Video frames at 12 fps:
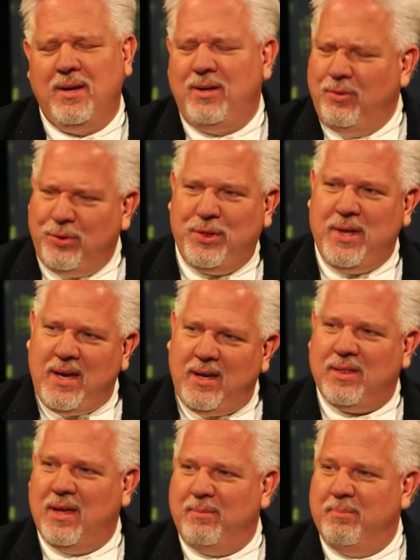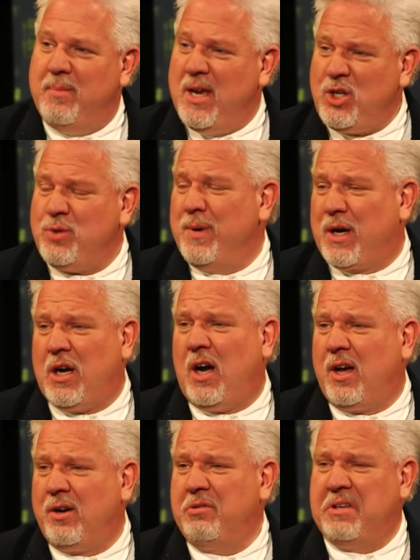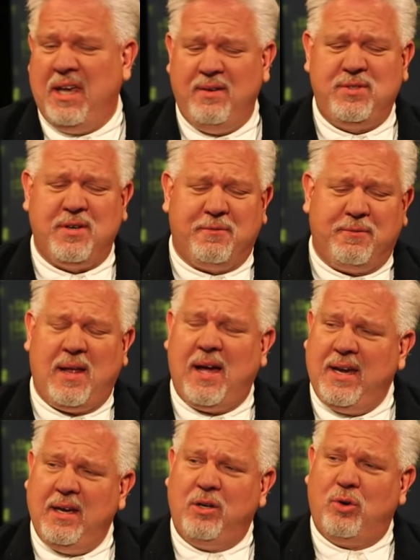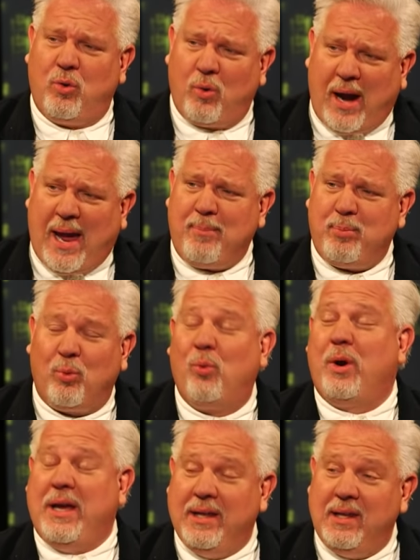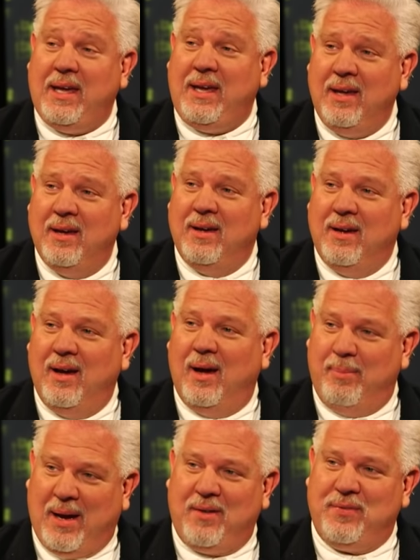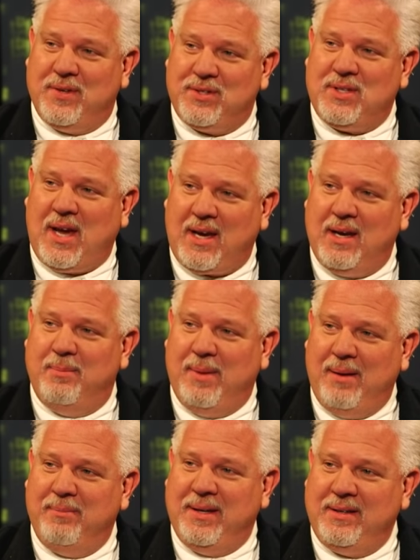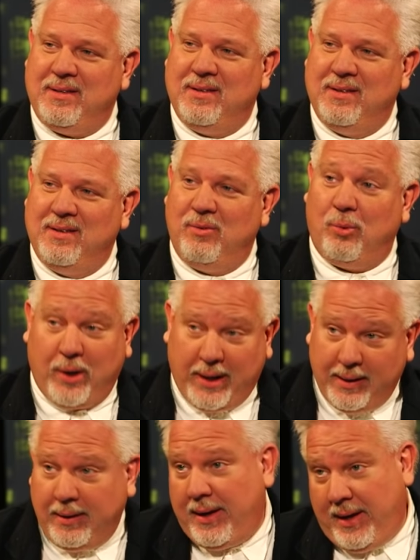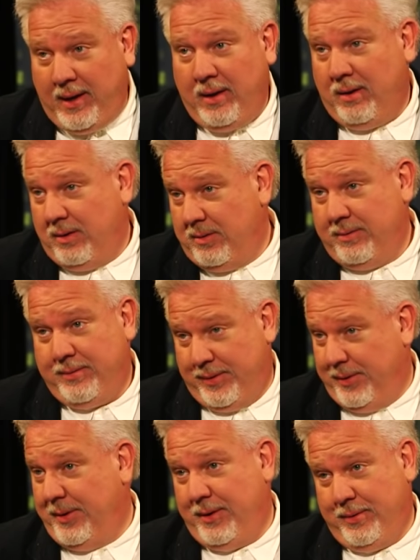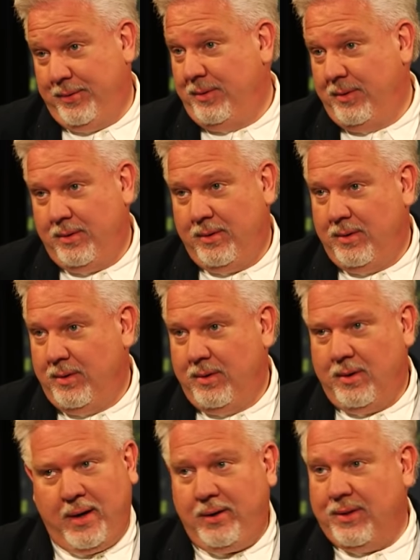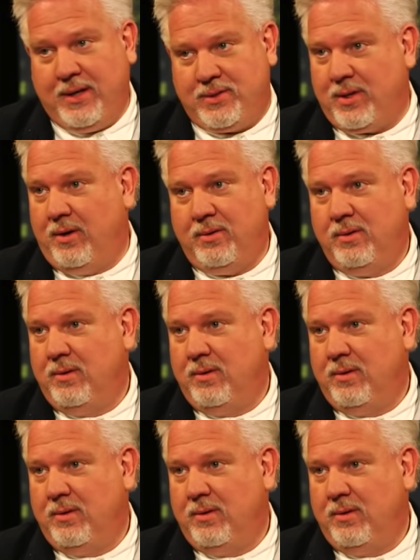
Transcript: You think that Mitch McConnell gives a flying crap, really, about the Second Amendment? Really? Do you? I don't think so.